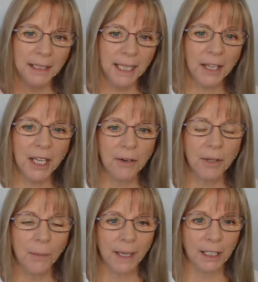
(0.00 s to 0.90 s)
The other
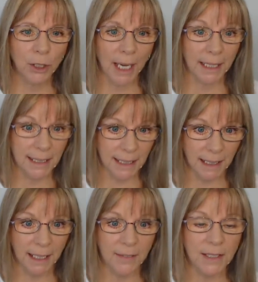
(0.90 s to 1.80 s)
area we can look at is the
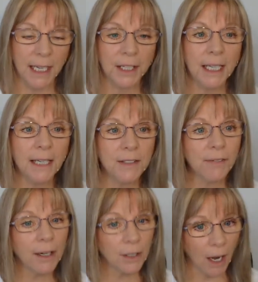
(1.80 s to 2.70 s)
leaves. Now, the leaves
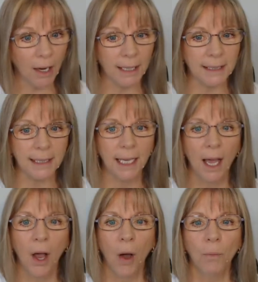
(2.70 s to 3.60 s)
are our guides.
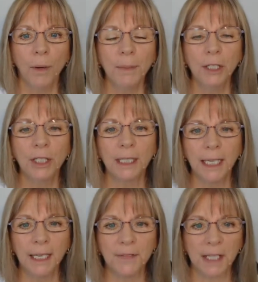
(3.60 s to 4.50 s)
When we look at
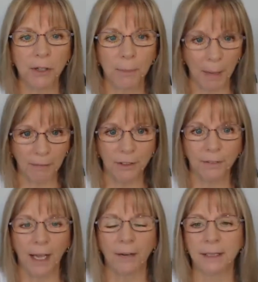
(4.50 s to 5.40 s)
leaves that are above the
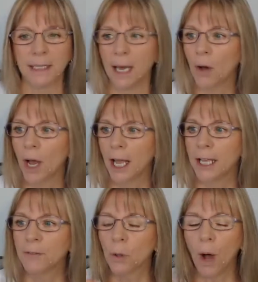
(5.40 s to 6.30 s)
flowers, now,
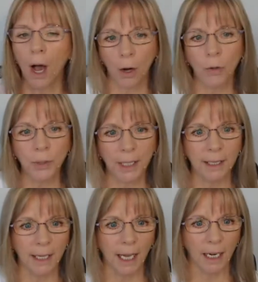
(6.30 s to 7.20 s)
if you're
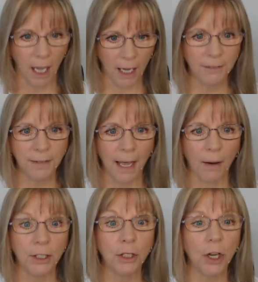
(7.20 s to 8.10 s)
holding a live
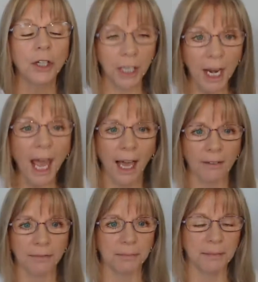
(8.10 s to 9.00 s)
flower, you're not going to
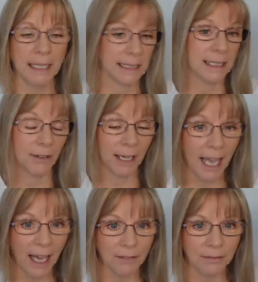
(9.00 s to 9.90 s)
necessarily
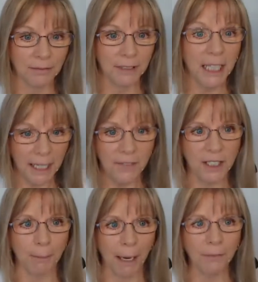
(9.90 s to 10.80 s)
have leaves
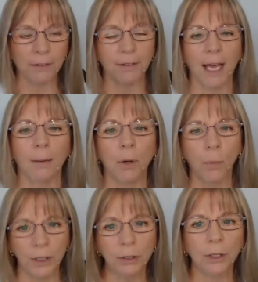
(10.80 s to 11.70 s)
above the flower. But
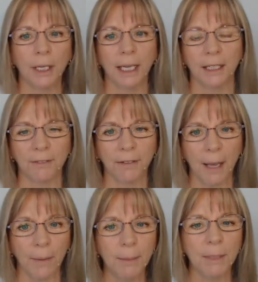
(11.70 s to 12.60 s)
when you're looking at a
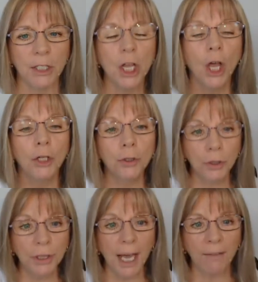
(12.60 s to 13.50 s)
flower image, you
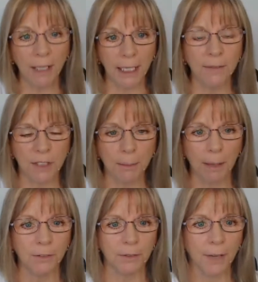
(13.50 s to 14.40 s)
could have leaves
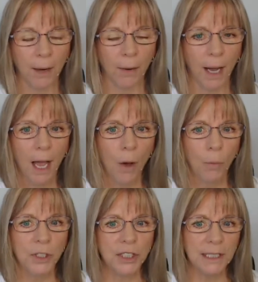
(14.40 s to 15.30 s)
above the flower,
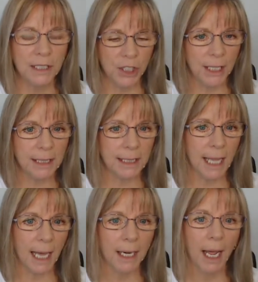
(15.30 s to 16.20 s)
which suggests
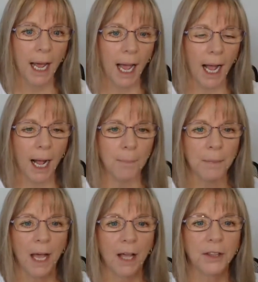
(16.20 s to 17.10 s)
that
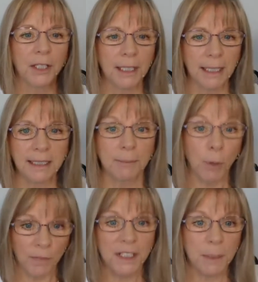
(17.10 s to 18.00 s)
it's a
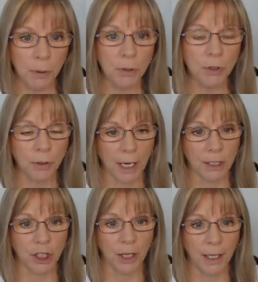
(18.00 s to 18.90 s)
more of a spiritual
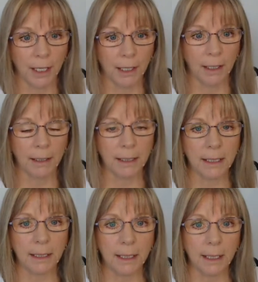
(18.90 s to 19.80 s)
nature.
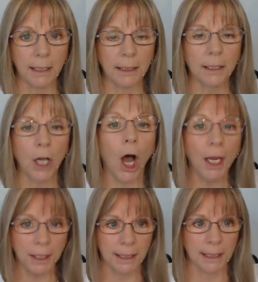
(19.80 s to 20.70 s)
The
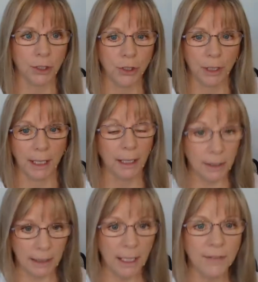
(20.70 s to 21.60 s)
guidance that you can get,
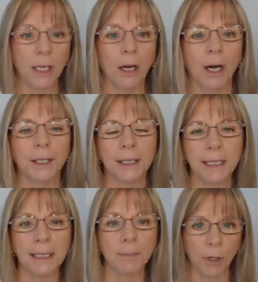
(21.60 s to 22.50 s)
because leaves are guidance,
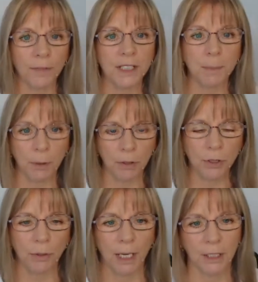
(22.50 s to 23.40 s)
is more of a
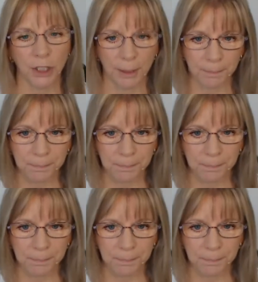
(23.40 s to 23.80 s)
spiritual nature.